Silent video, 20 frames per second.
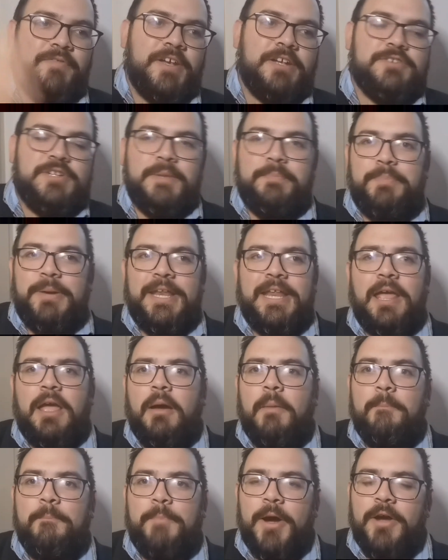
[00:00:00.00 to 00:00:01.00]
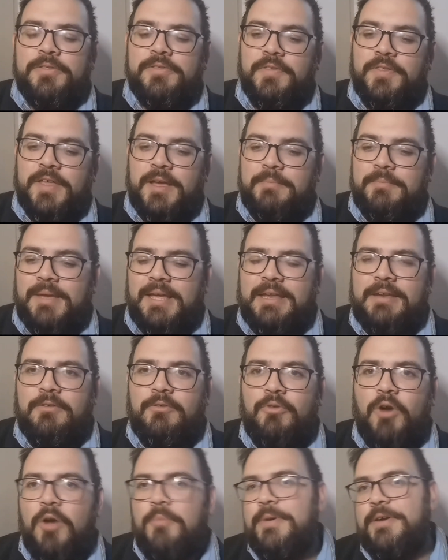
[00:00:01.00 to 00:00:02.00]
pinning both of them in
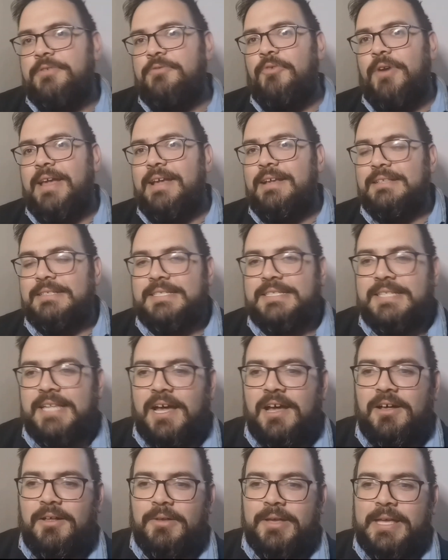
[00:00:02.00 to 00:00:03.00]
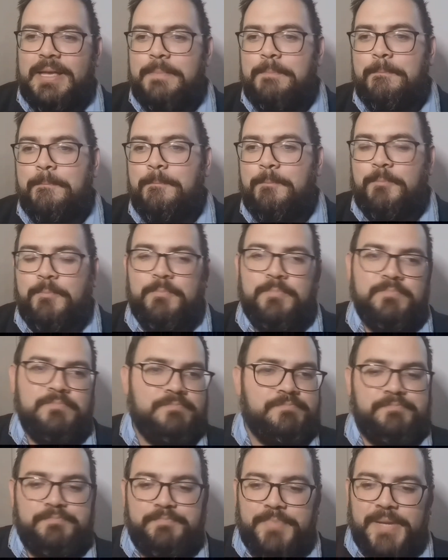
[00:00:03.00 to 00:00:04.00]
Roman Reigns style. He
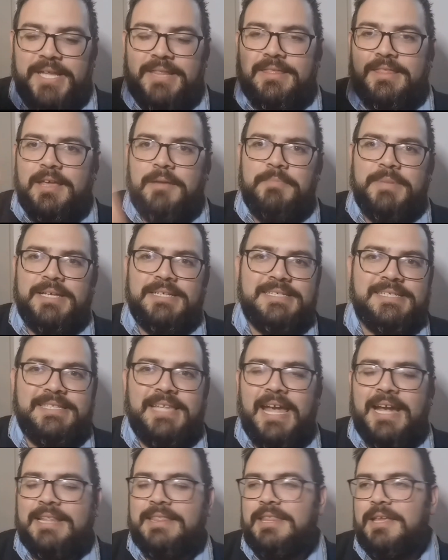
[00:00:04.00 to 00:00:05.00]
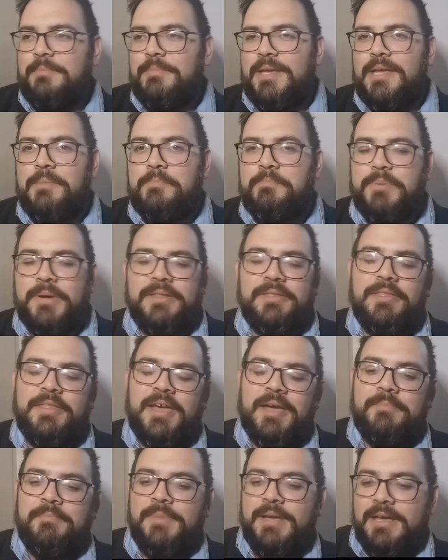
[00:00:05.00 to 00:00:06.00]
beat them, he stacked them, he pinned them,
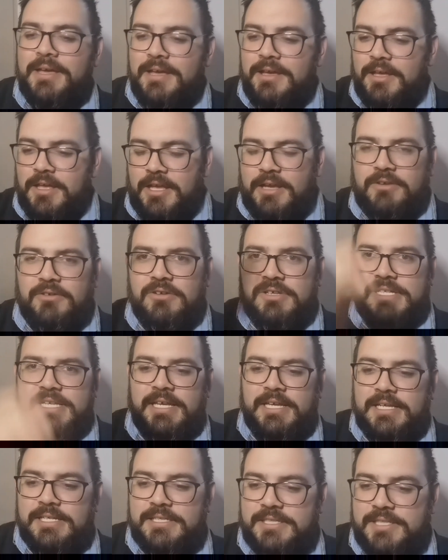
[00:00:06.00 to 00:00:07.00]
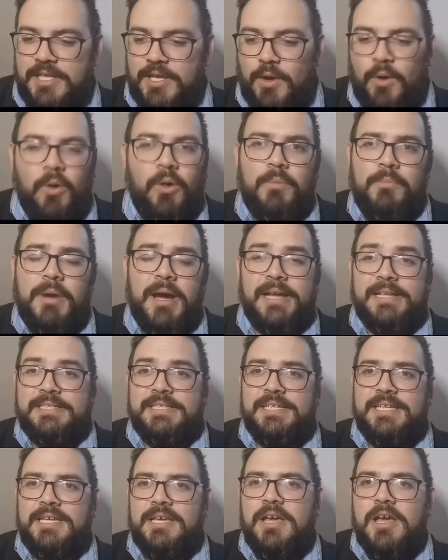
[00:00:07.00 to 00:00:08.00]
because he is the almighty
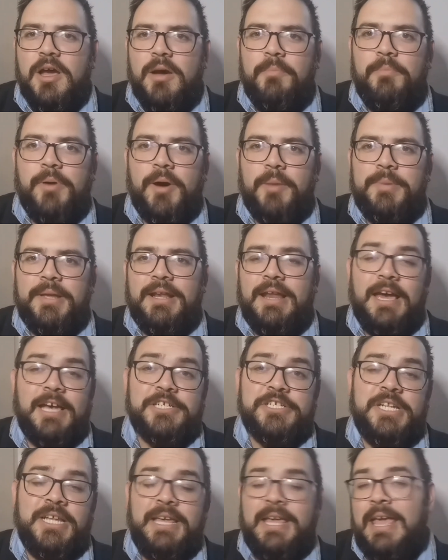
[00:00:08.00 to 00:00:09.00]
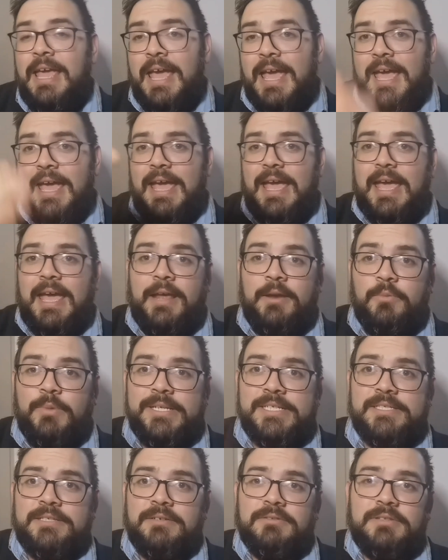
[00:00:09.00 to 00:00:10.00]
Bobby Lashley. And we still
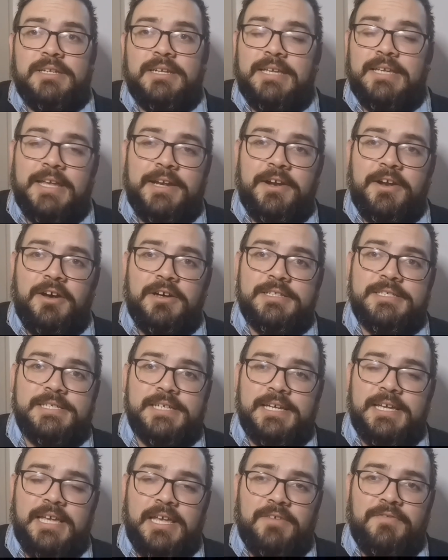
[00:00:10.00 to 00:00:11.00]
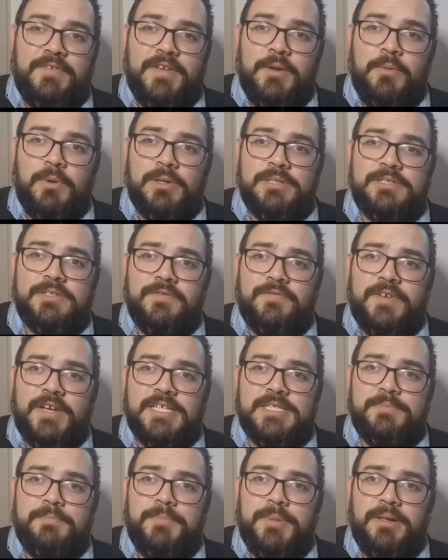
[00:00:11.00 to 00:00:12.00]
didn't get an answer if he wants to face
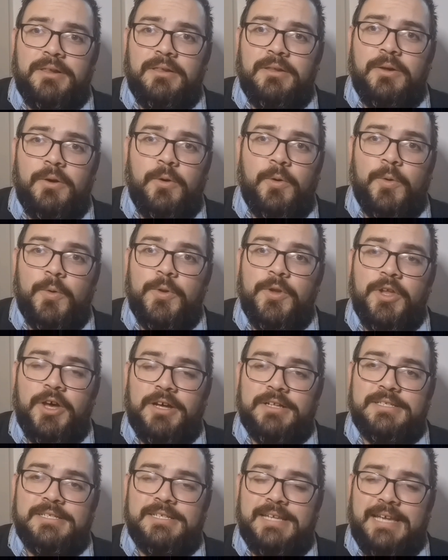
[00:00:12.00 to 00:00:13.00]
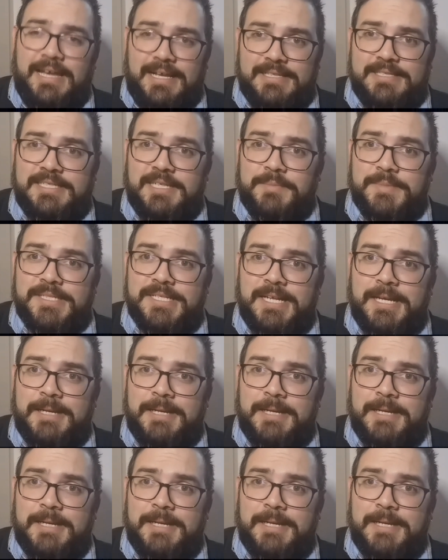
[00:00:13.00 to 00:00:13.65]
Bull or not at SummerSlam.